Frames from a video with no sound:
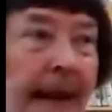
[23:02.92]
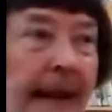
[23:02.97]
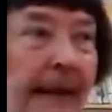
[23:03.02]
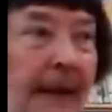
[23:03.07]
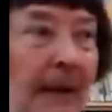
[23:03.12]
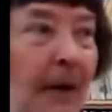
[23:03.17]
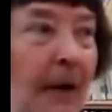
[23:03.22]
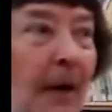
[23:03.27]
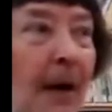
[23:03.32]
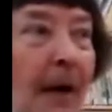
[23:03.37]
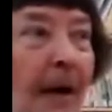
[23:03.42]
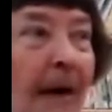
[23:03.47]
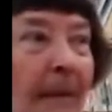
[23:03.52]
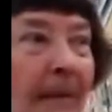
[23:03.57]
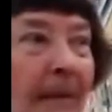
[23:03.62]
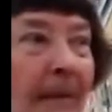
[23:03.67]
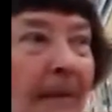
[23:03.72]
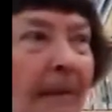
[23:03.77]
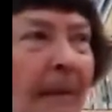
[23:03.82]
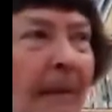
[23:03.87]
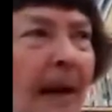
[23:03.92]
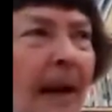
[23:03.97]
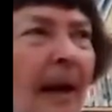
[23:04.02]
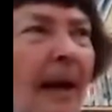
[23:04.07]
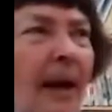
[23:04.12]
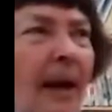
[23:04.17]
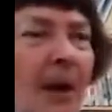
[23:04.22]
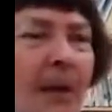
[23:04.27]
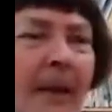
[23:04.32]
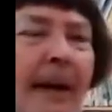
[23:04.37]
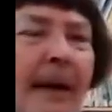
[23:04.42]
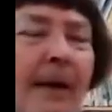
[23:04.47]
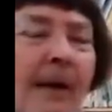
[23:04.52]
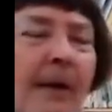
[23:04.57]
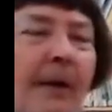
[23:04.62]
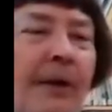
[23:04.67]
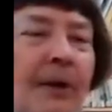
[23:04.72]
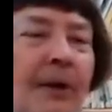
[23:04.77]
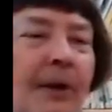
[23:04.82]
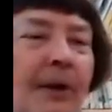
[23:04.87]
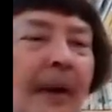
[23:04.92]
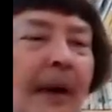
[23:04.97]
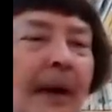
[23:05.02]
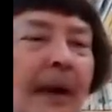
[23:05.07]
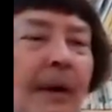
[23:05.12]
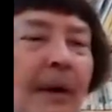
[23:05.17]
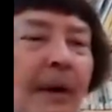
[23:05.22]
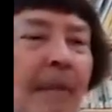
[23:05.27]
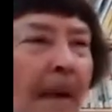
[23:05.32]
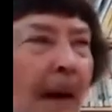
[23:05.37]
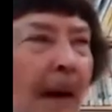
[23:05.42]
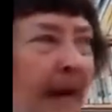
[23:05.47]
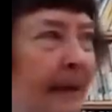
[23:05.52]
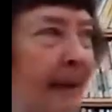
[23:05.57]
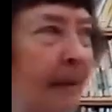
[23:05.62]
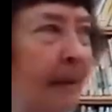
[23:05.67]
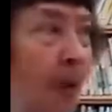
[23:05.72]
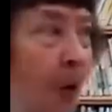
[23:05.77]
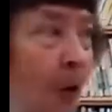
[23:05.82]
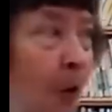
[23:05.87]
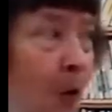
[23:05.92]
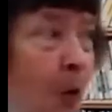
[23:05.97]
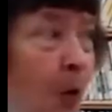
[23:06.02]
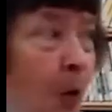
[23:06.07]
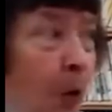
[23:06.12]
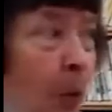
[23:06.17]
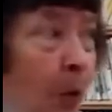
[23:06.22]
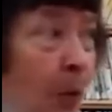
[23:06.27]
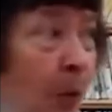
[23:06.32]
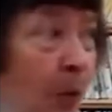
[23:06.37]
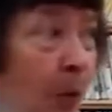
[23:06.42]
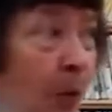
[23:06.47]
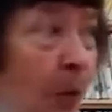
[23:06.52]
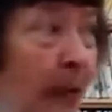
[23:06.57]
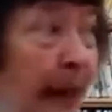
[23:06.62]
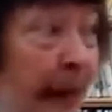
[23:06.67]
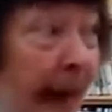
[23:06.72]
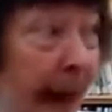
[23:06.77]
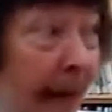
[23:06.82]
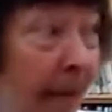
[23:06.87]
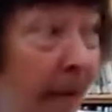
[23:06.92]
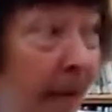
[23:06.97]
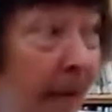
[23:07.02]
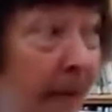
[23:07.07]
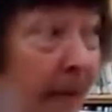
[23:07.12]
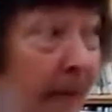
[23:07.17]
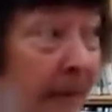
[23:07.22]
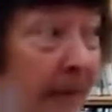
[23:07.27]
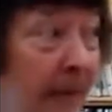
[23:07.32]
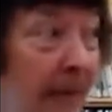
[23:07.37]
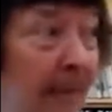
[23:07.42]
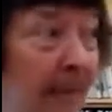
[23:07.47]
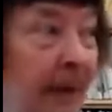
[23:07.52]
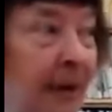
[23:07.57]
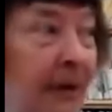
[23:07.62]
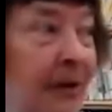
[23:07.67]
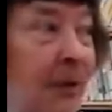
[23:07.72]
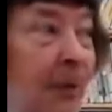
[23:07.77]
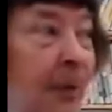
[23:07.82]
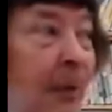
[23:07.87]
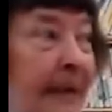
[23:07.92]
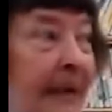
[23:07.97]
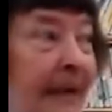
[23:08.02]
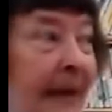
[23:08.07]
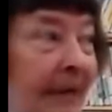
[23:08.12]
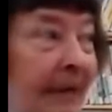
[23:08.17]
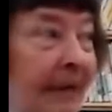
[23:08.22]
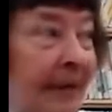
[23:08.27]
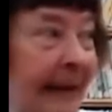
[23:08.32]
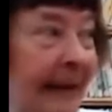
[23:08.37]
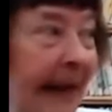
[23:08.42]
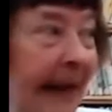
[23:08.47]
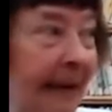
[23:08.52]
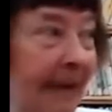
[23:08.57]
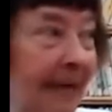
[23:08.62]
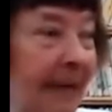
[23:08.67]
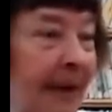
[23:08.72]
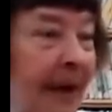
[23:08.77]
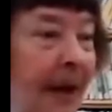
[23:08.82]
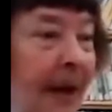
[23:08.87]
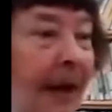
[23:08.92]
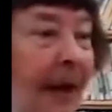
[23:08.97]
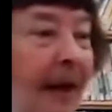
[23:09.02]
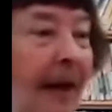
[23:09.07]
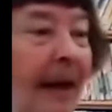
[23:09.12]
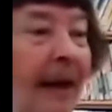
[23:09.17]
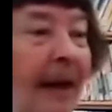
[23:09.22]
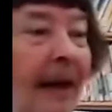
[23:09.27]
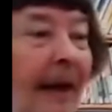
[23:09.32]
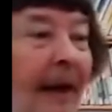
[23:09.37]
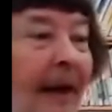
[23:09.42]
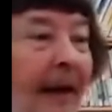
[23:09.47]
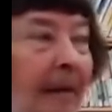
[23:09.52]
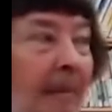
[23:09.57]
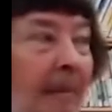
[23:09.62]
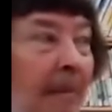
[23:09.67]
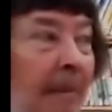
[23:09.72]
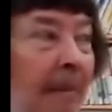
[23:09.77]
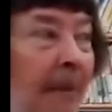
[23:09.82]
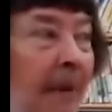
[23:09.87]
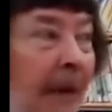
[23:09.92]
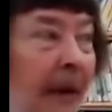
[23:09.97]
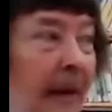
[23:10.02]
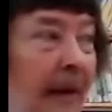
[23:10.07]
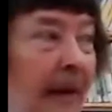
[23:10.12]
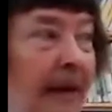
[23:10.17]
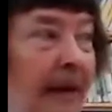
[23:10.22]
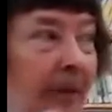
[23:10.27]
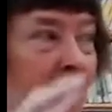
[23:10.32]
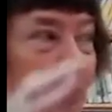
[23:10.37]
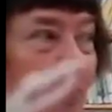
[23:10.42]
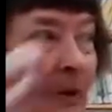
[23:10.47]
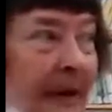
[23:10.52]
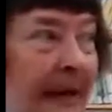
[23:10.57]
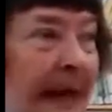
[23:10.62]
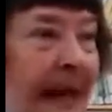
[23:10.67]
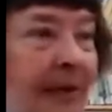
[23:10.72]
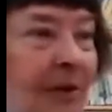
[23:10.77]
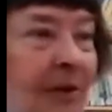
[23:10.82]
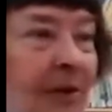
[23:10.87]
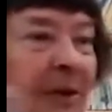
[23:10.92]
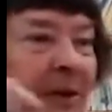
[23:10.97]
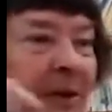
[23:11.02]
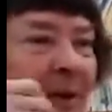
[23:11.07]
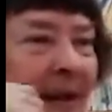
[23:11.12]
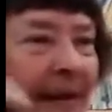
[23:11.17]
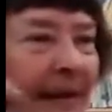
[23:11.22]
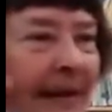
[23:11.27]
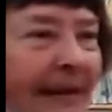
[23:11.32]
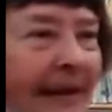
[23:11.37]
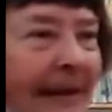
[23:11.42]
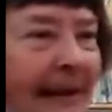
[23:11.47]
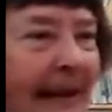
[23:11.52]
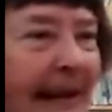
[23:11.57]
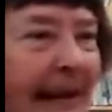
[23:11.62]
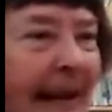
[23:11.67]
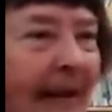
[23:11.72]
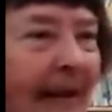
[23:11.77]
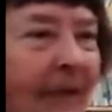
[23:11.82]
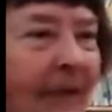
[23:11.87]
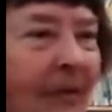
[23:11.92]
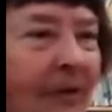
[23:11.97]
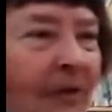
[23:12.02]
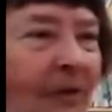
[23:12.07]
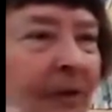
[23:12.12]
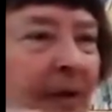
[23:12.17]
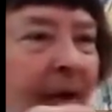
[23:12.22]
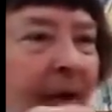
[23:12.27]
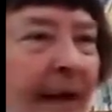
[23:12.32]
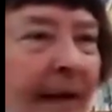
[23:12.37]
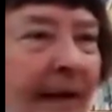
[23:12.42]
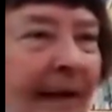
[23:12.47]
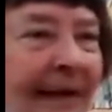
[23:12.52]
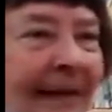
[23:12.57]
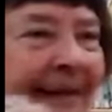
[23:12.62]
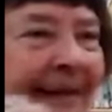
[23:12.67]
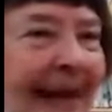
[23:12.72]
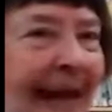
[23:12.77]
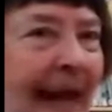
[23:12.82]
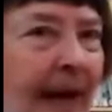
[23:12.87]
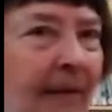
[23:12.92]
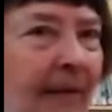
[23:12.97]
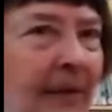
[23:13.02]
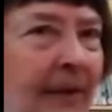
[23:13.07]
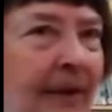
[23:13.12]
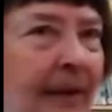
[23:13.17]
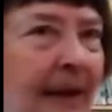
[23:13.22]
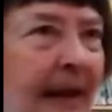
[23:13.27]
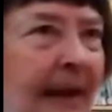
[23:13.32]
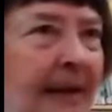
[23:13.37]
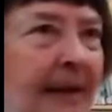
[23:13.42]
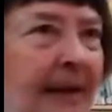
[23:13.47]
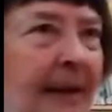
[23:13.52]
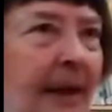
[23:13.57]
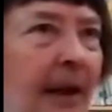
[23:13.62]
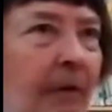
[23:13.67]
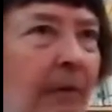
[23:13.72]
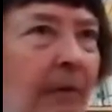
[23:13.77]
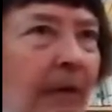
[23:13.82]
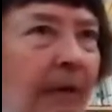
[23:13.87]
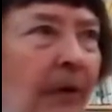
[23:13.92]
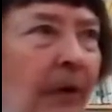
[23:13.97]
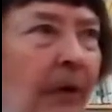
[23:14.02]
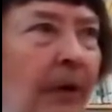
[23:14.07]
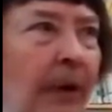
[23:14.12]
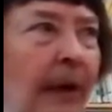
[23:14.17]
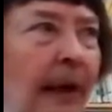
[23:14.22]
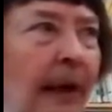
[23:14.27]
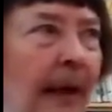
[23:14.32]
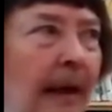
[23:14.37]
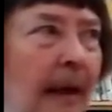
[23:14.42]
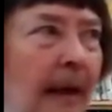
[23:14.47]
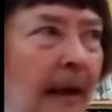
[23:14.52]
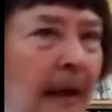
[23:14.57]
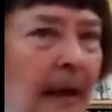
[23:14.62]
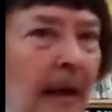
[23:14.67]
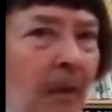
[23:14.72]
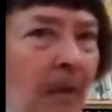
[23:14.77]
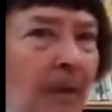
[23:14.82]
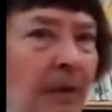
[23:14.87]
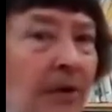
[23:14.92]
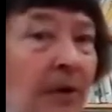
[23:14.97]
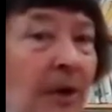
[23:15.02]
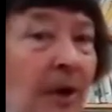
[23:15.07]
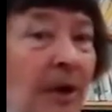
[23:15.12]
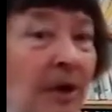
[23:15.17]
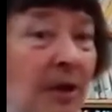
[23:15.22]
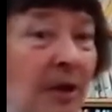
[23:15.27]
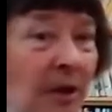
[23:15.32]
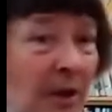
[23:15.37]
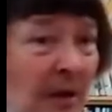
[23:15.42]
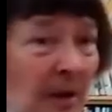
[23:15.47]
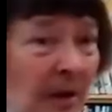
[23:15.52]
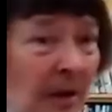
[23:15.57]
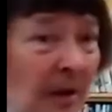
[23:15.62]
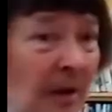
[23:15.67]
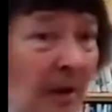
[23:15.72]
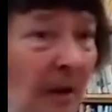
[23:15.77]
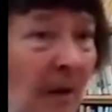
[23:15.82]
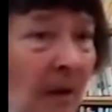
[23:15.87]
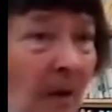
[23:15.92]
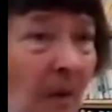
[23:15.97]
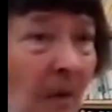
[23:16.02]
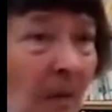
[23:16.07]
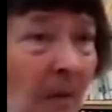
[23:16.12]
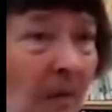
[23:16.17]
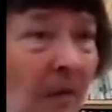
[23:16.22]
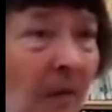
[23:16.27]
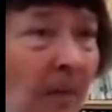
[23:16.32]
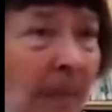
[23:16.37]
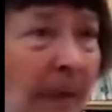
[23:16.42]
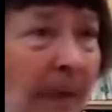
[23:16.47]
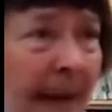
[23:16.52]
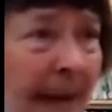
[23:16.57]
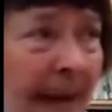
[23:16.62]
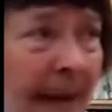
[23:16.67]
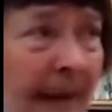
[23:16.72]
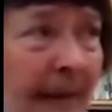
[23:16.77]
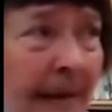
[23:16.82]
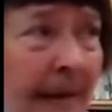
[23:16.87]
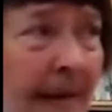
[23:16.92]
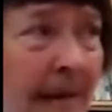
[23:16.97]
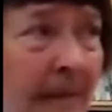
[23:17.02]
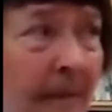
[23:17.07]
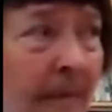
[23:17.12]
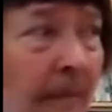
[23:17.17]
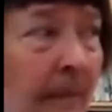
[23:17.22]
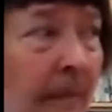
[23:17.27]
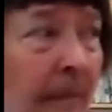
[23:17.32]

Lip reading: I don't know. You know what I ought to do? I ought to buy some new green arrow, plus the ones I've saved, and plant 2 sections and see if it's the saved seeds that are reverting, which they shouldn't do for peas.